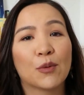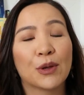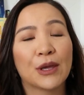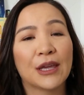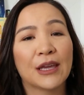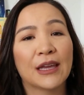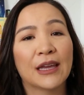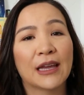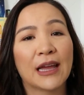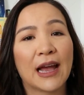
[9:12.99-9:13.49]

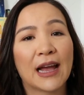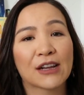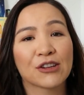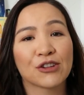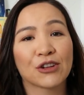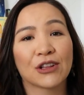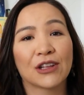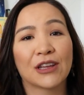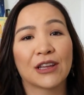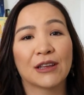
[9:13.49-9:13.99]
We
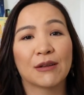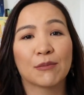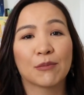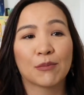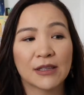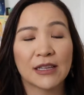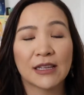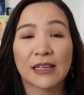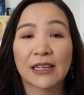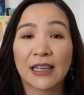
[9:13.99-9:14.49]
actually
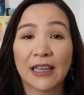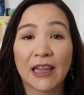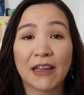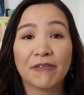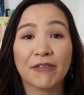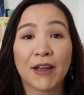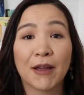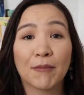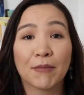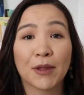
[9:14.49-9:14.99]

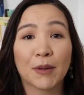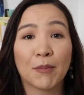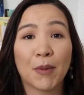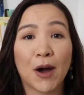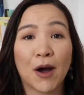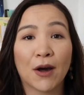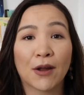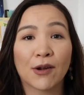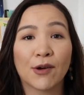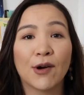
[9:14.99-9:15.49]
gave him the
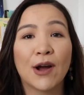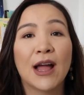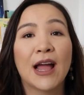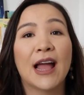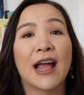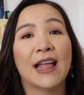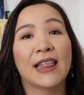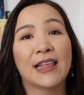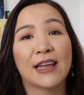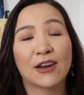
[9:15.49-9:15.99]
bottle,
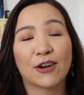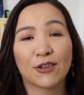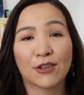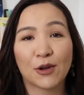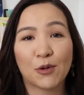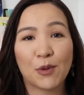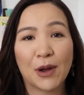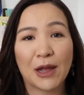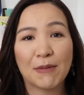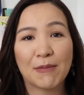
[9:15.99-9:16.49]
and then on
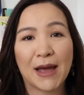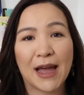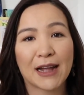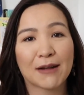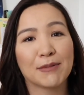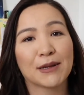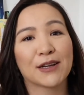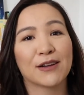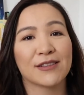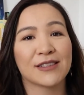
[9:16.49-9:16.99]
the way
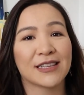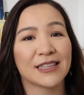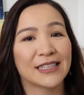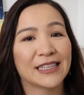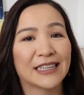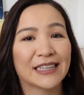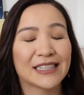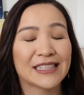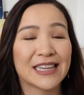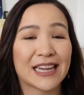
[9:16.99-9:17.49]
back, because I
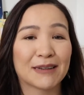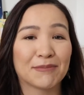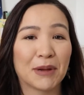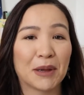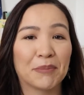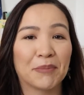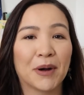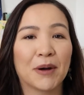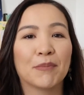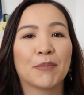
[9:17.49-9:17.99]
didn't take
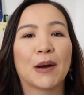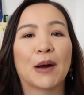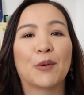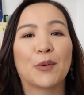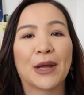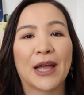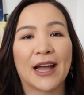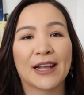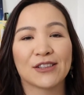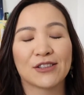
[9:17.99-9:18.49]
my pump,
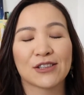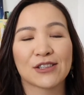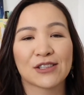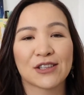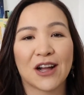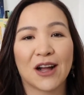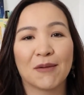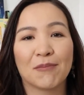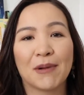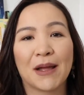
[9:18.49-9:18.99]
we had to
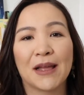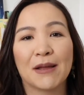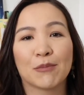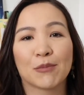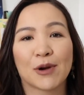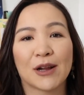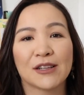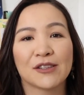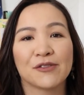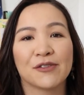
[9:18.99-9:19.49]
stop
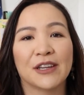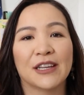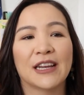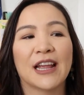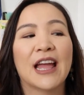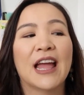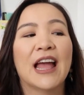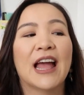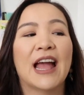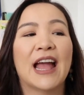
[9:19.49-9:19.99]
and
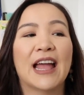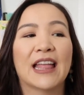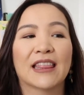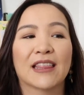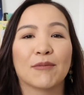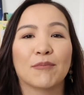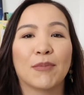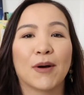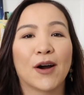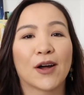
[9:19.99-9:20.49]
breastfeed, and
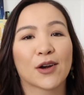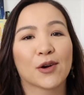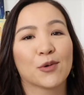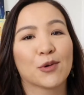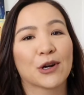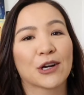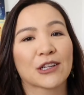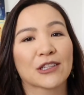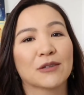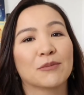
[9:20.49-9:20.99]
the bottle
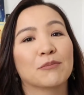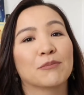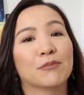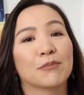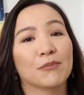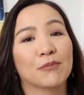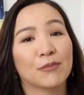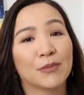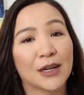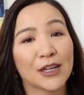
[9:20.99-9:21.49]
worked
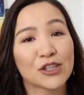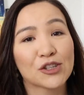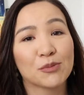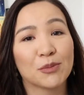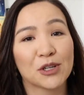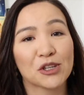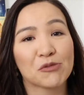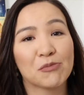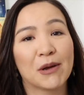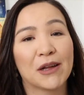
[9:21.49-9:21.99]

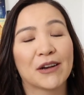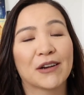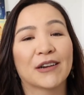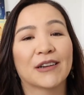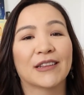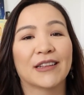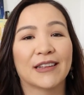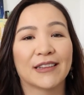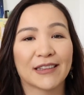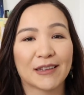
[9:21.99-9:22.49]
much
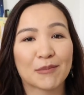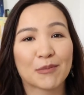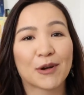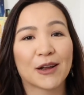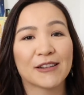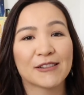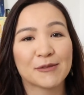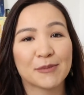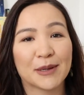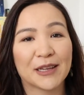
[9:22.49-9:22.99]
better than the
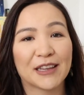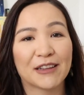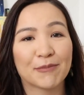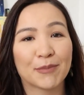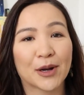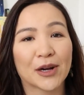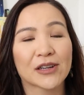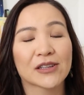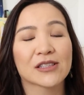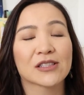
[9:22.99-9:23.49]
breastfeeding
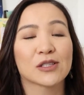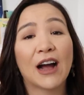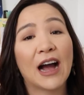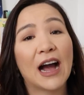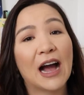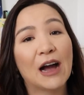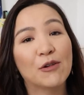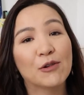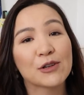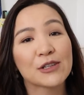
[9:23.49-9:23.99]
parts.
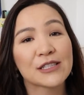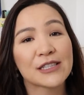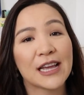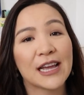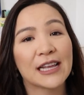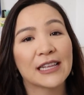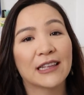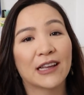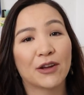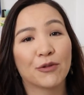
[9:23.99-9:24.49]
I will
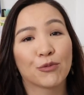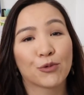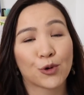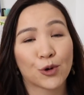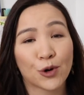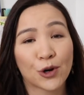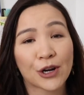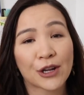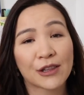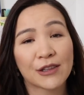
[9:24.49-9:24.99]
say that
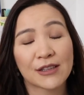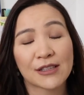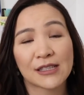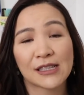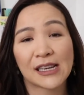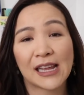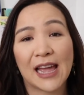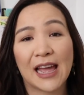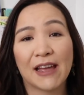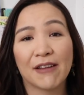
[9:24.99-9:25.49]
Rourke
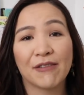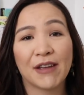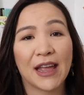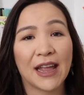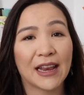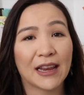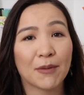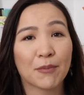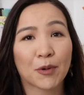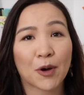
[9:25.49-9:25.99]
doesn't have
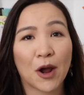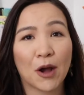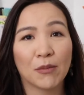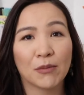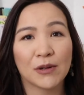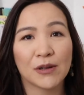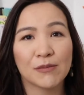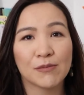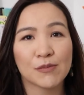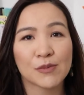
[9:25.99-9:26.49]
any
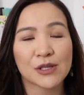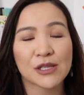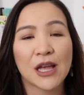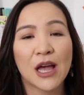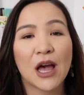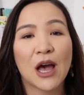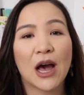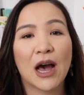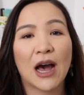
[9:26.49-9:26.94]
problems